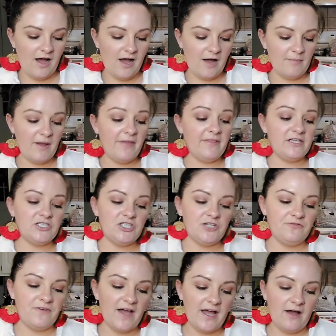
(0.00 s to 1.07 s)
Um, and then
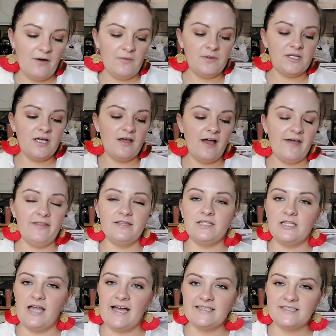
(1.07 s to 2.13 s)
she found, I think
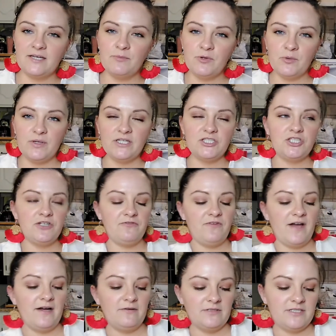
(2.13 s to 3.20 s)
the last time we went, she
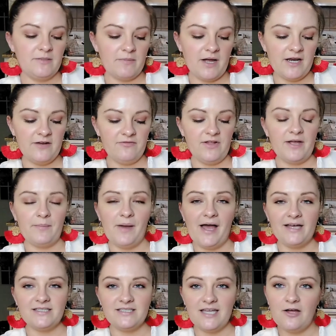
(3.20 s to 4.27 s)
found some kind of like
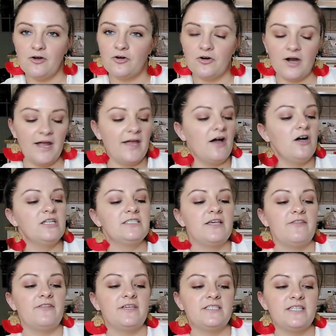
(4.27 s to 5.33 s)
pastel crayons.
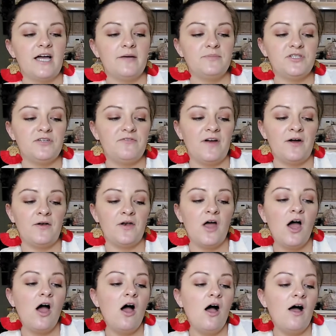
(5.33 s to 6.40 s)
This time she found,
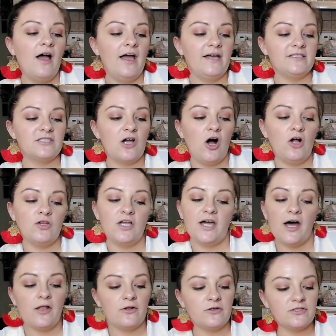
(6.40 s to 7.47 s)
it's called
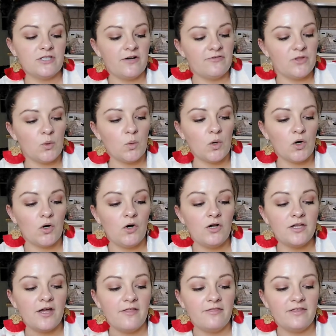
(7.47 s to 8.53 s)
Colors of the
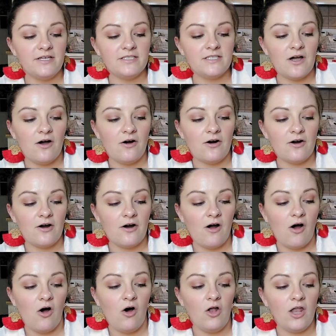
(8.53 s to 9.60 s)
World. These
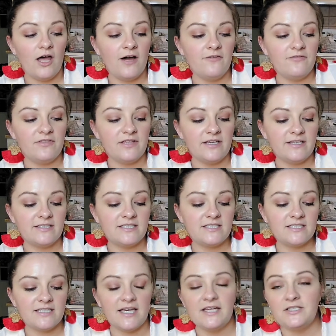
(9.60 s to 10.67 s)
are all of the
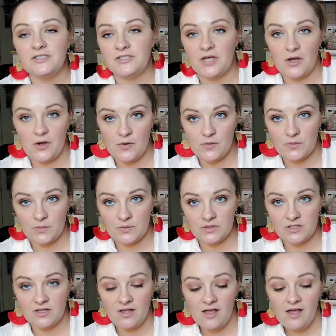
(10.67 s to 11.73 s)
skin toned
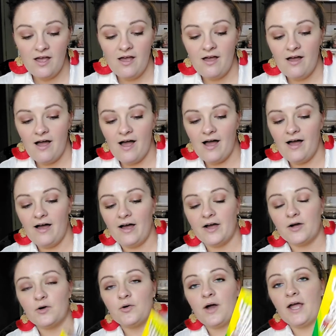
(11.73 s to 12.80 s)
uh,
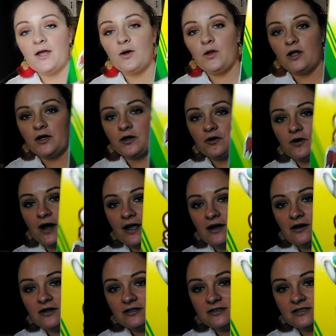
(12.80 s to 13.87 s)
Crayola
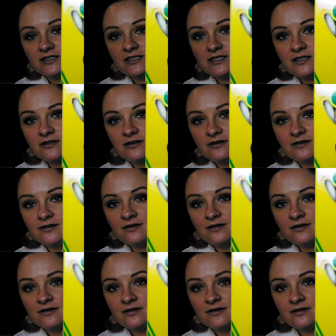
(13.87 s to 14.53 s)
crayons.